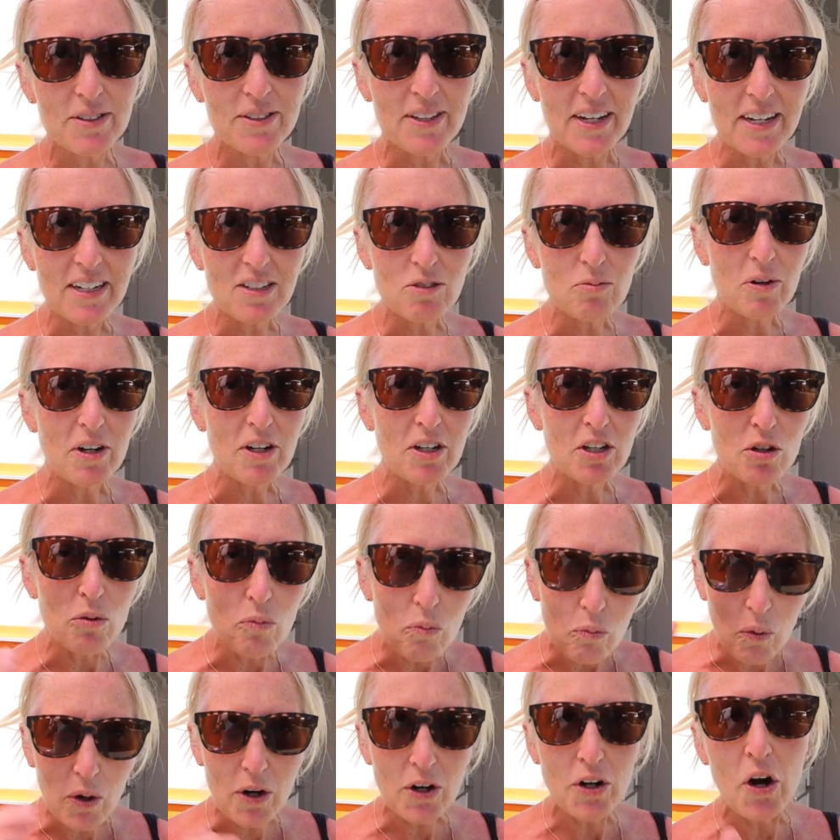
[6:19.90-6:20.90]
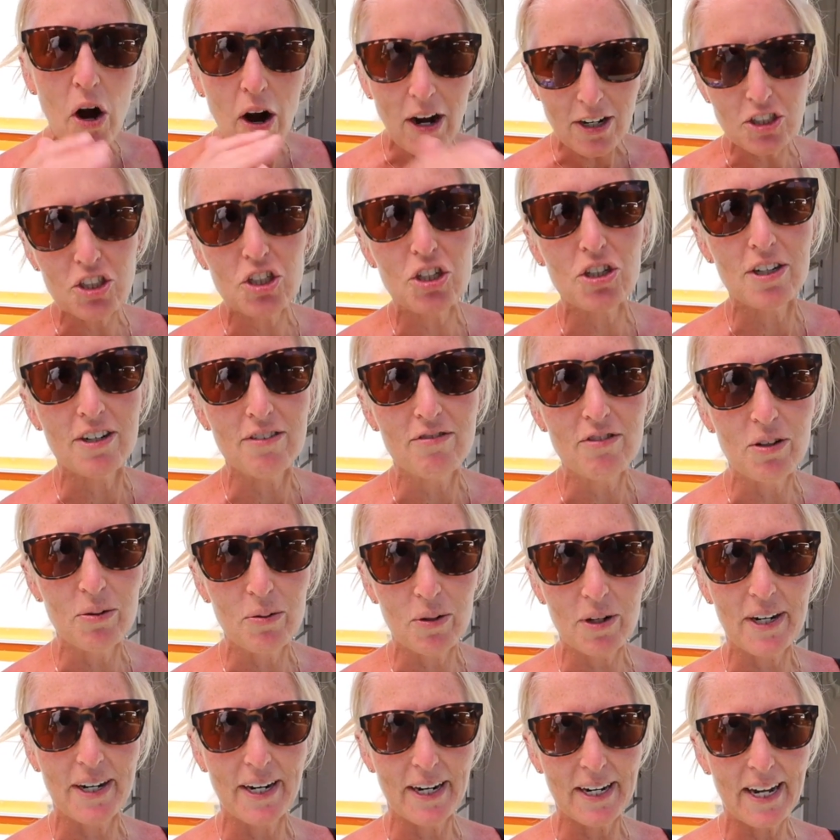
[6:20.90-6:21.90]
of those things where you were not sure
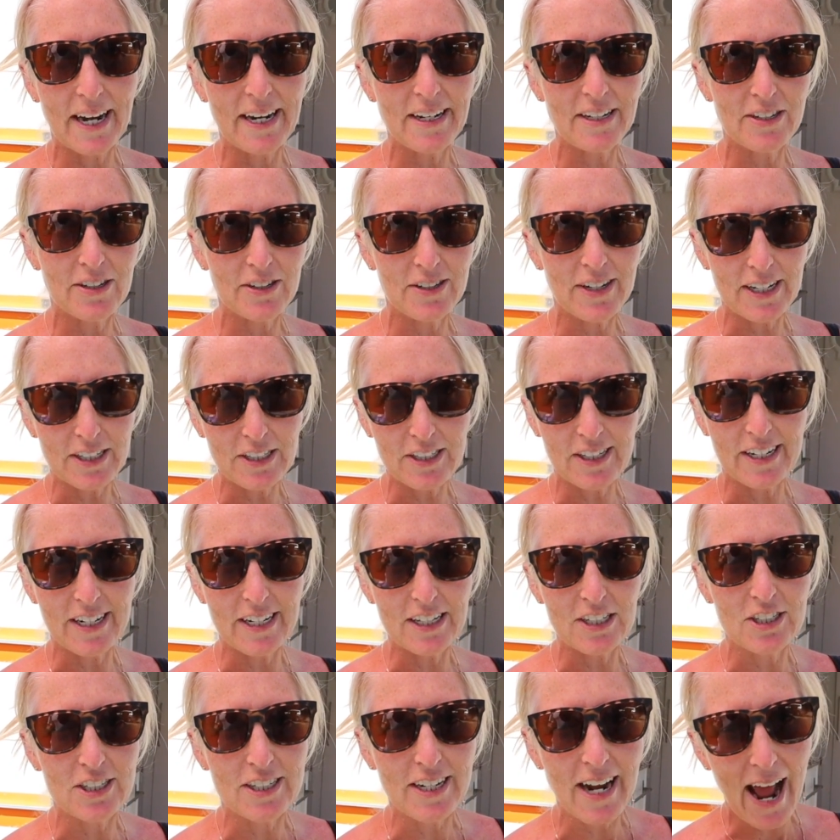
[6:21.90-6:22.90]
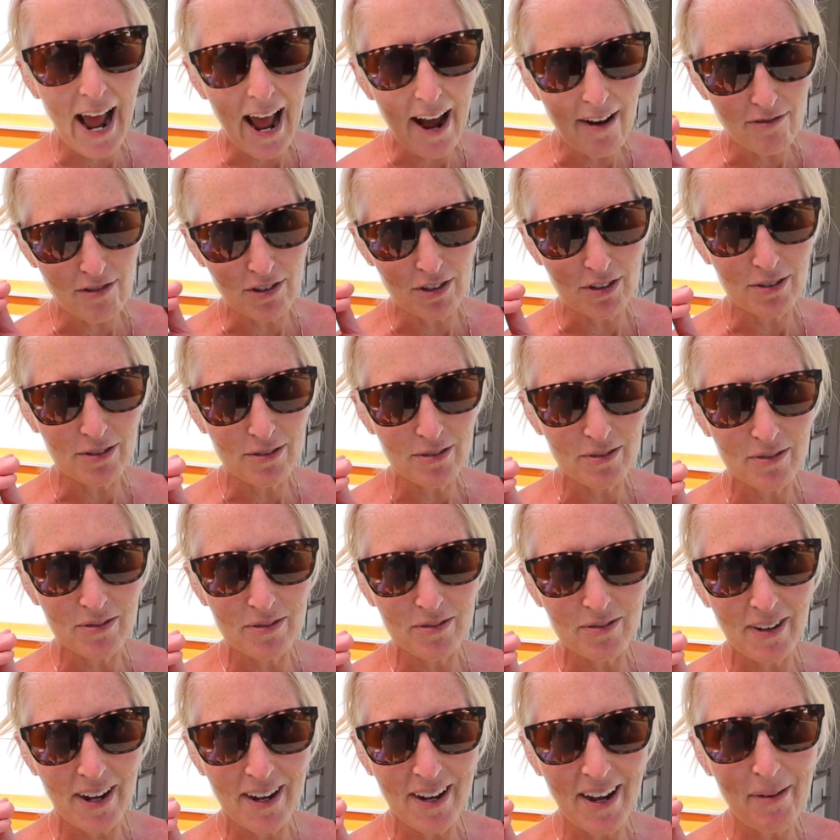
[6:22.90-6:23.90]
if you were gonna get to your destination ever.
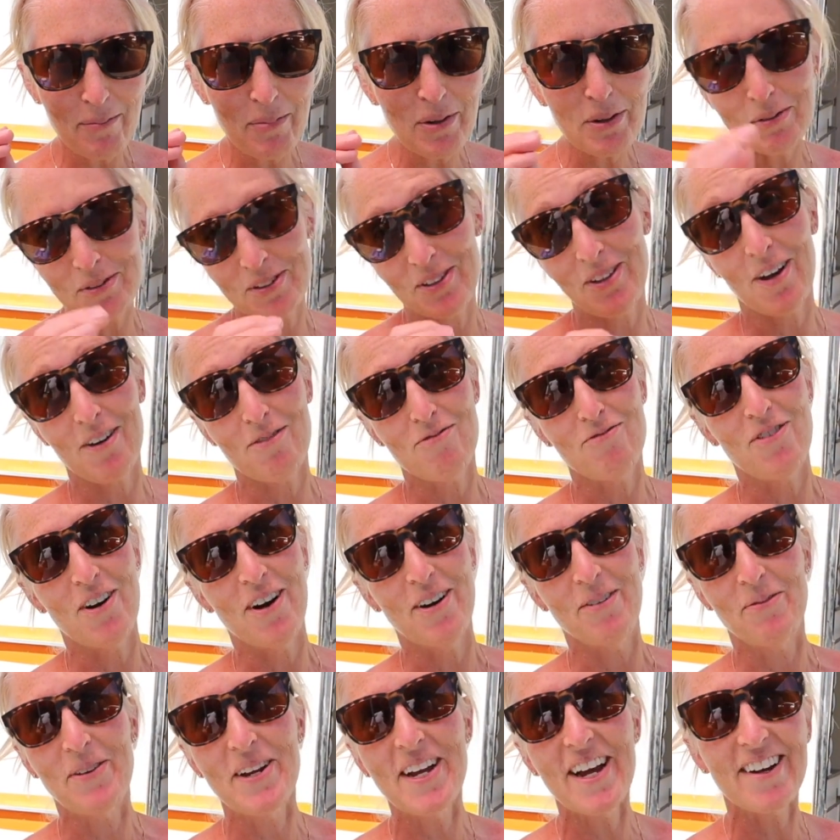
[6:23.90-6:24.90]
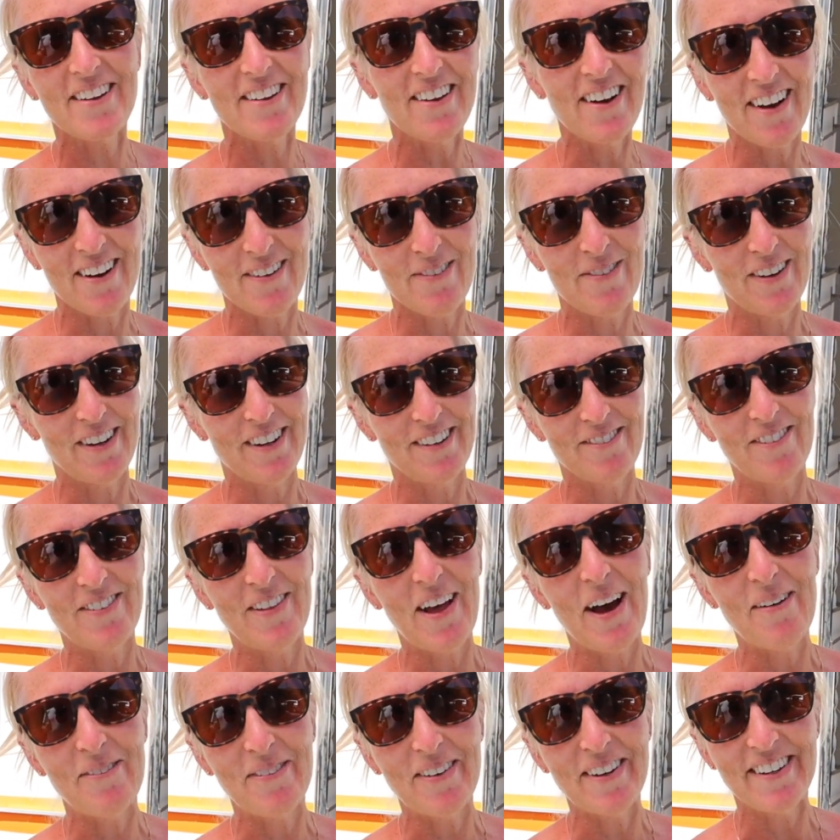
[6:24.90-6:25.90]
But it was a lot of fun. We had a lot of fun
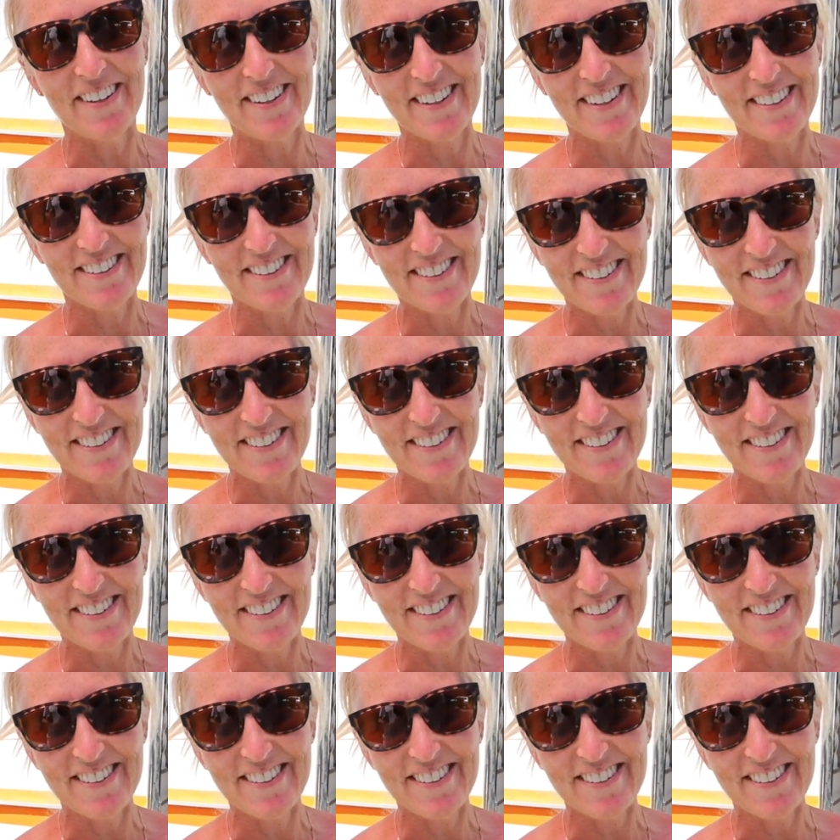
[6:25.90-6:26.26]
on that one